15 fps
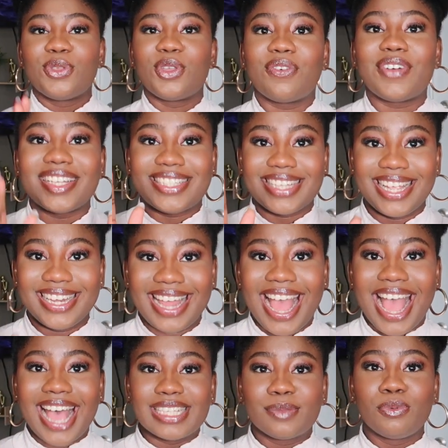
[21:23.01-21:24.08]
Your
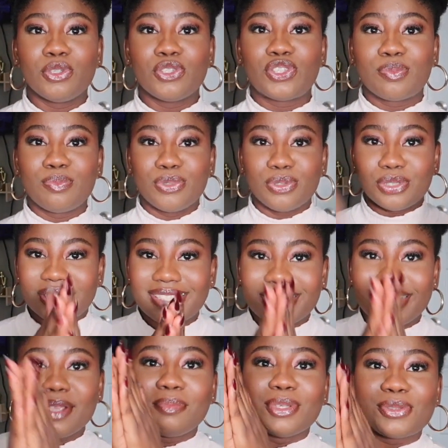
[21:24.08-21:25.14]
vagina has been smooshed
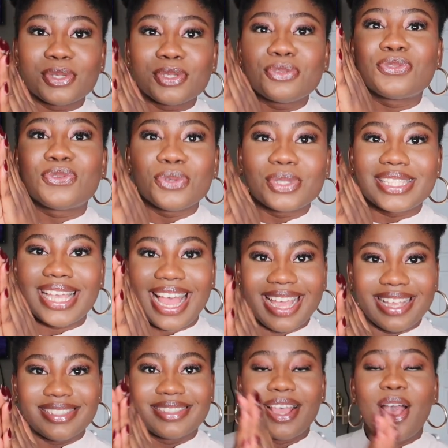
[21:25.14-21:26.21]
in between two
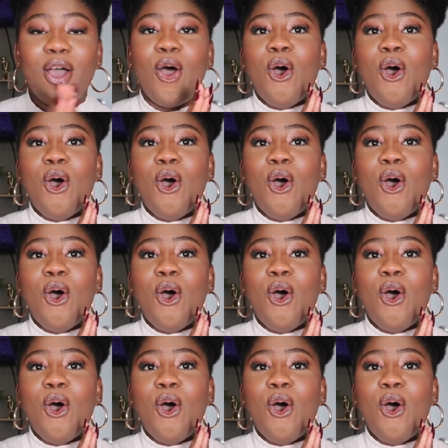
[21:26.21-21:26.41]
ties